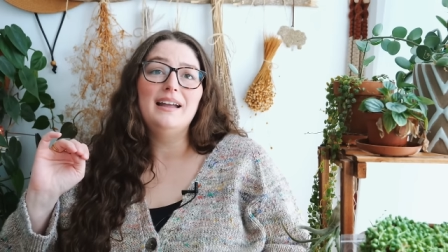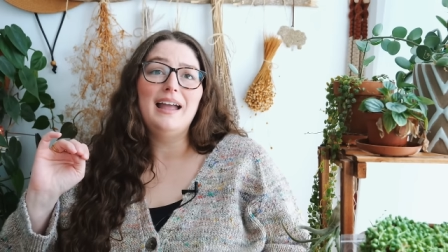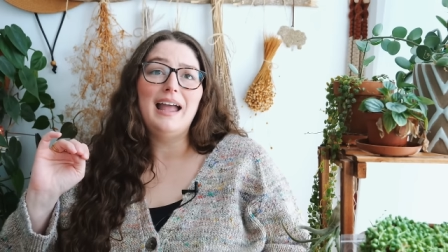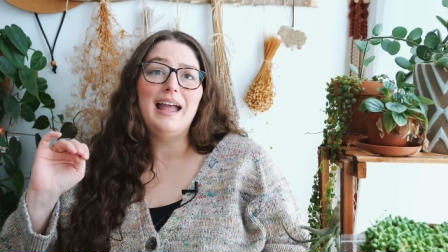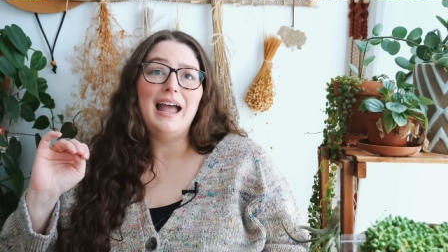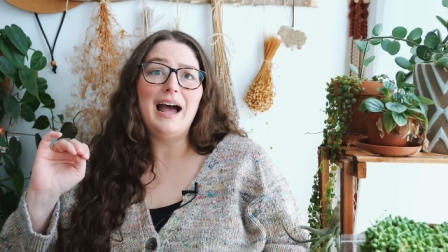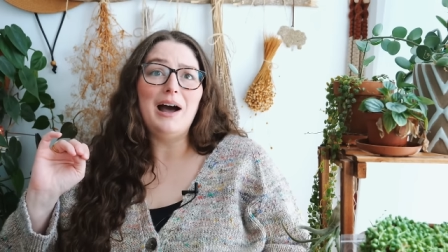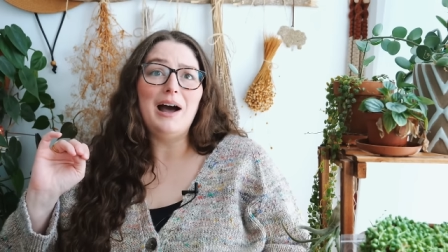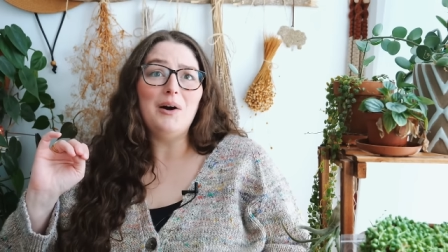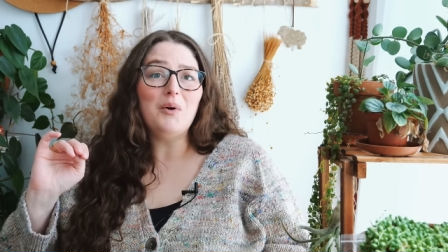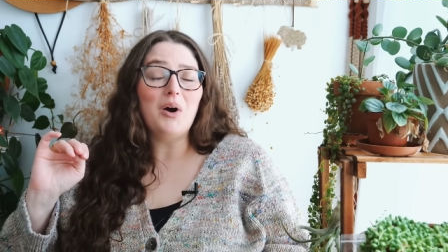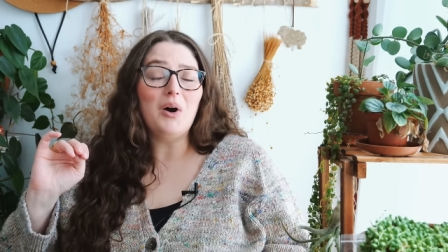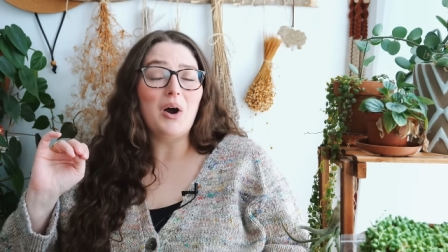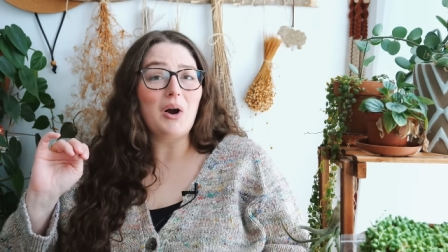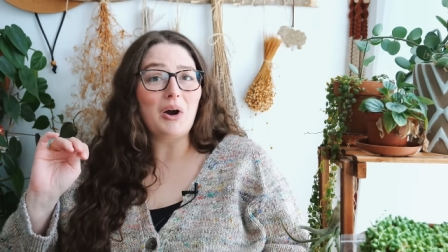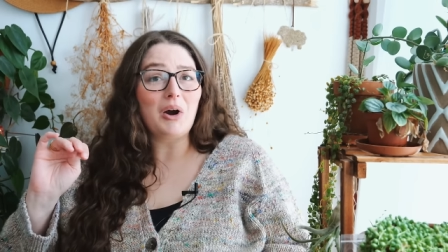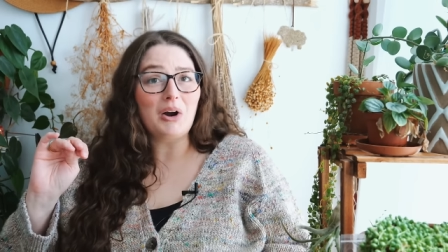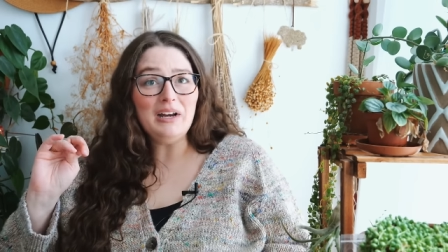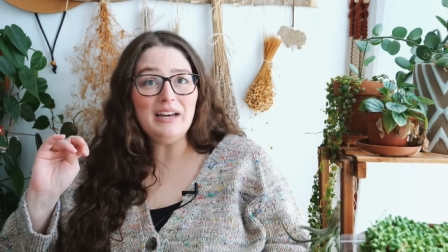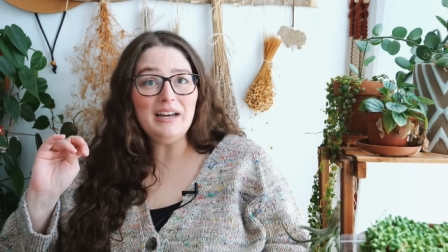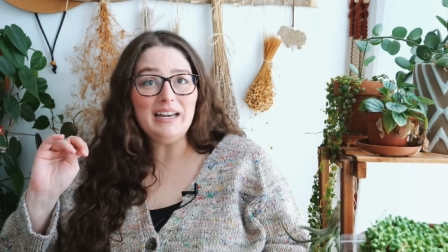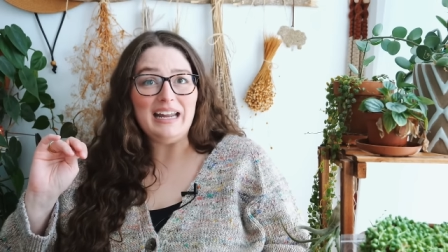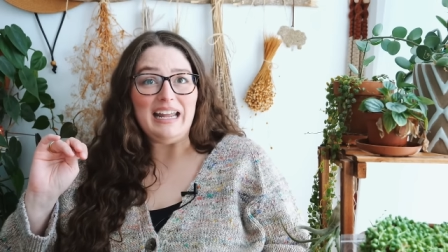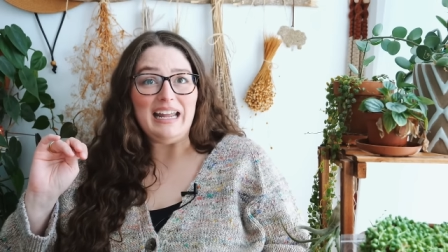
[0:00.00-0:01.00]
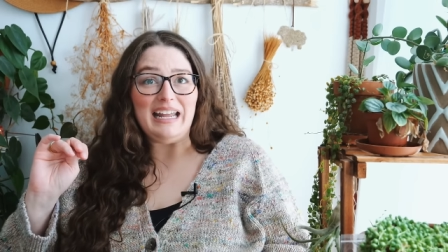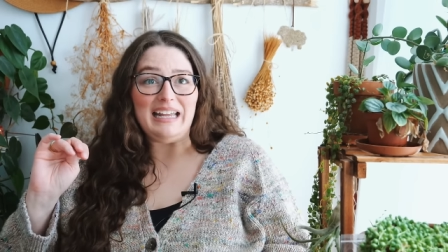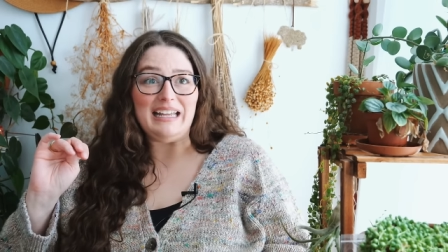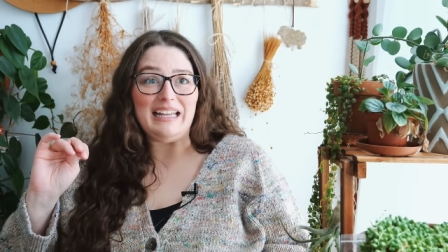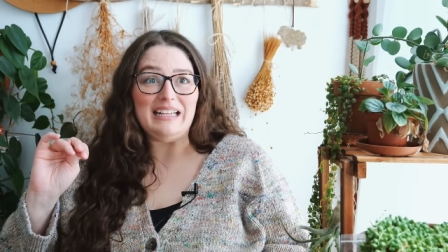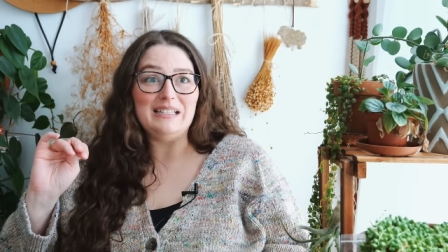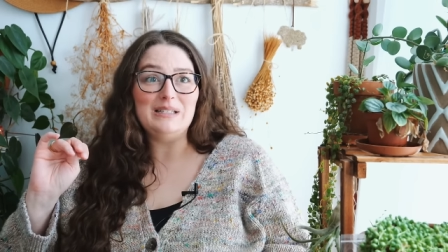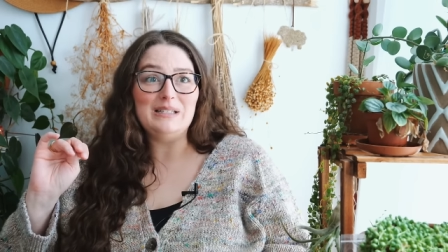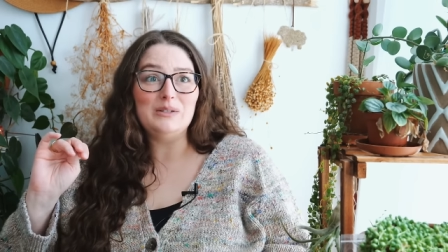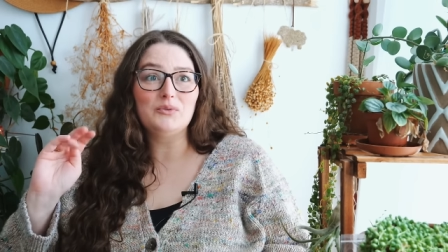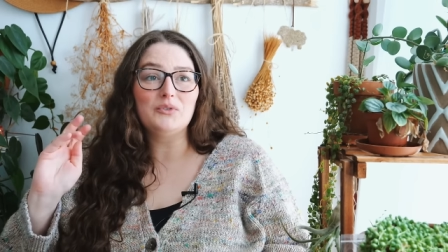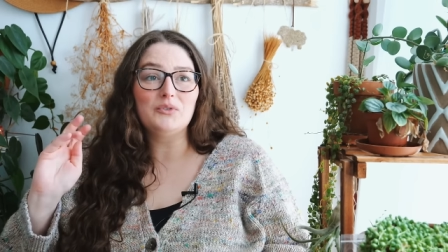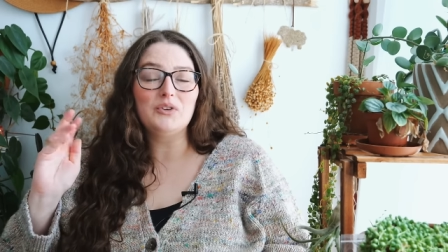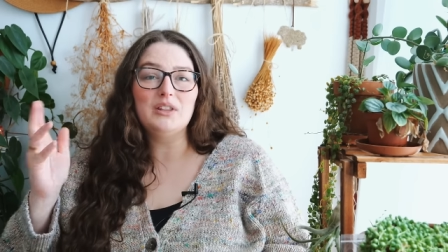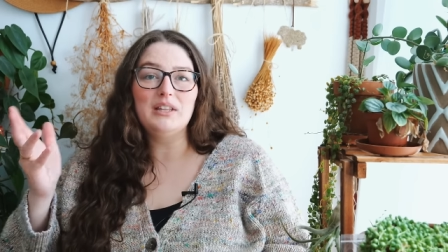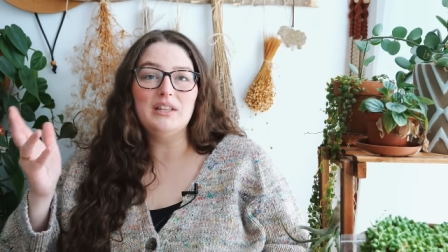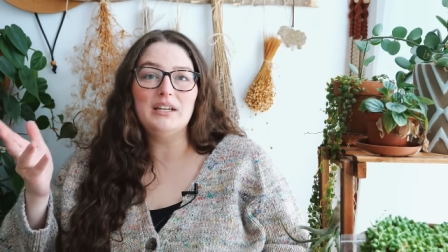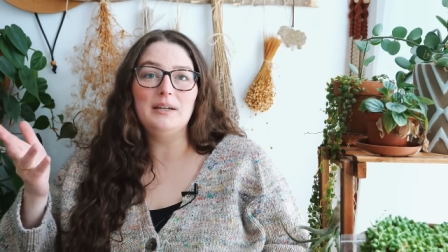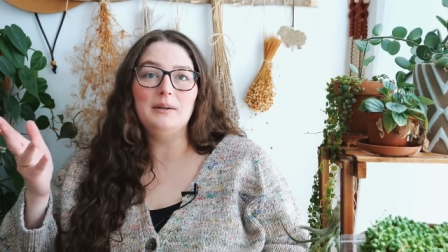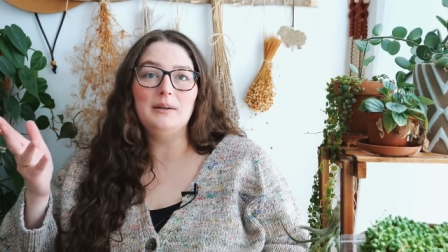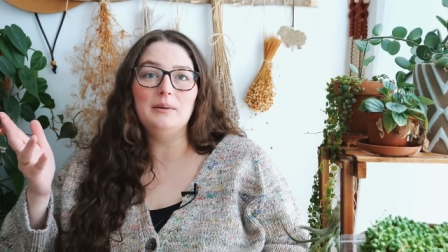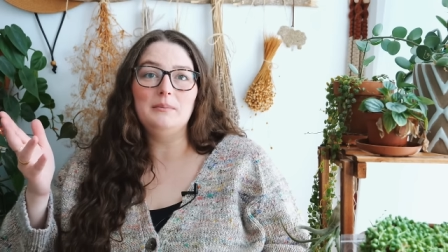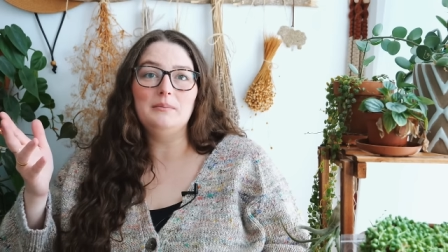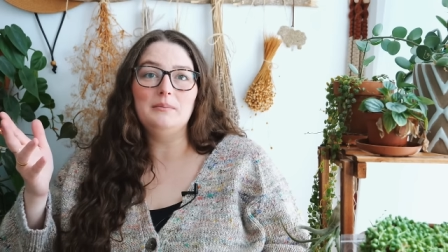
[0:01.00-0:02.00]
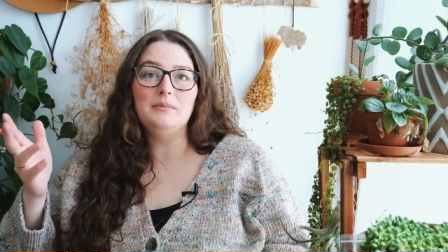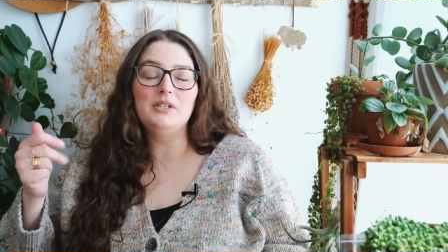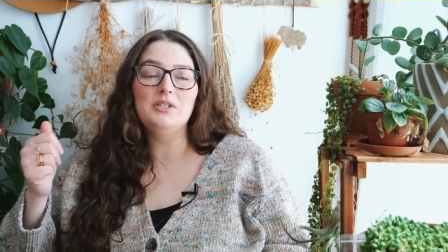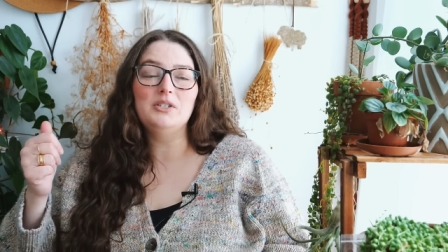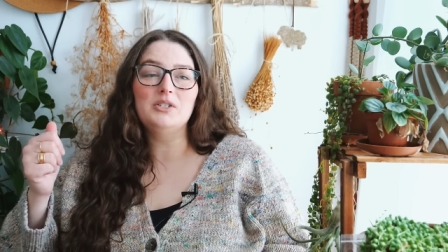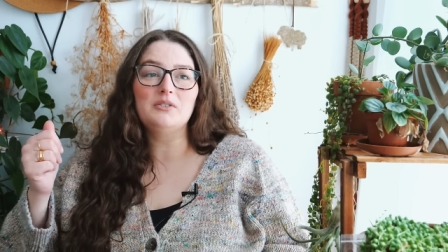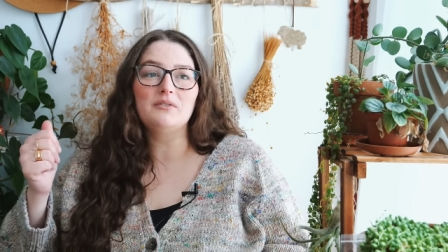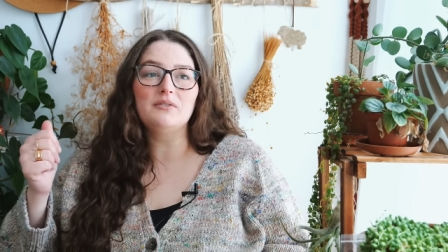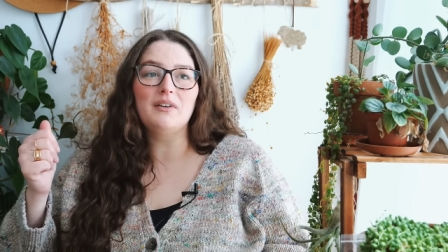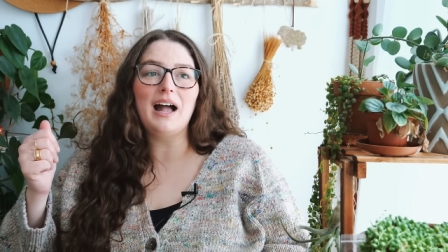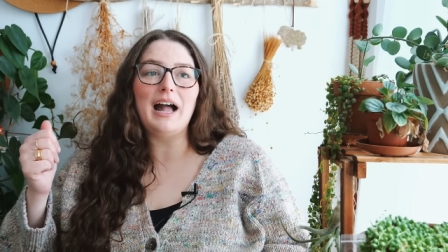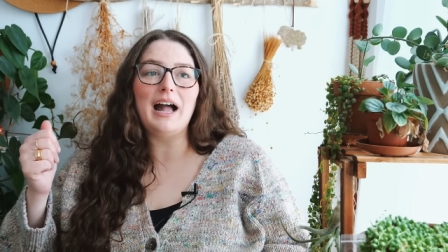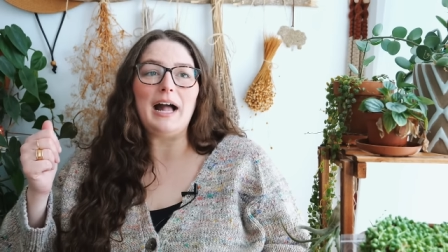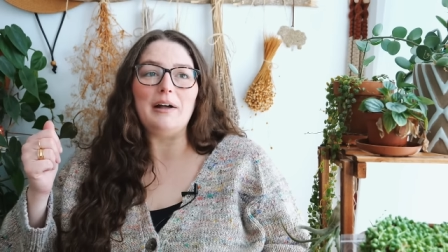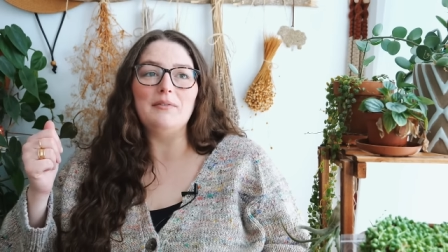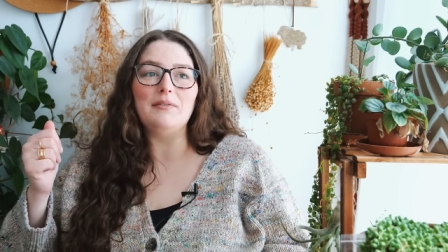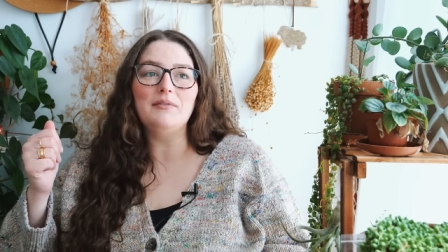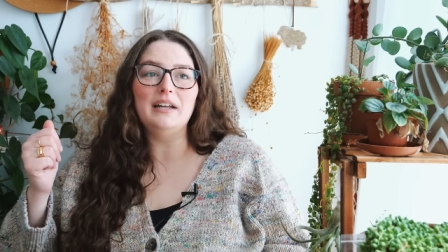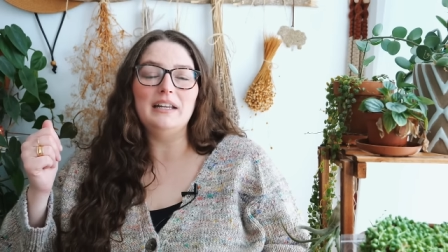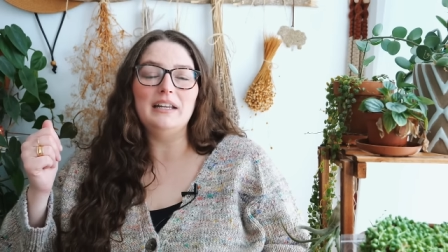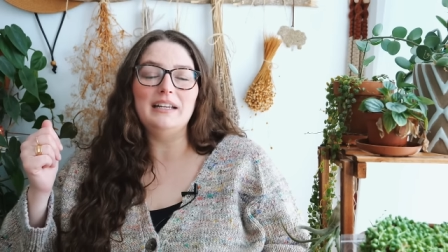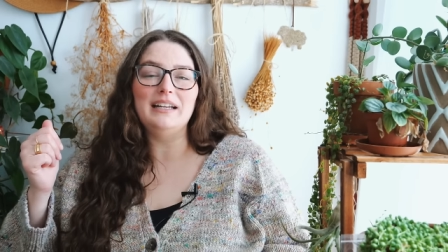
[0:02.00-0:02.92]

how hard it is for them to survive, and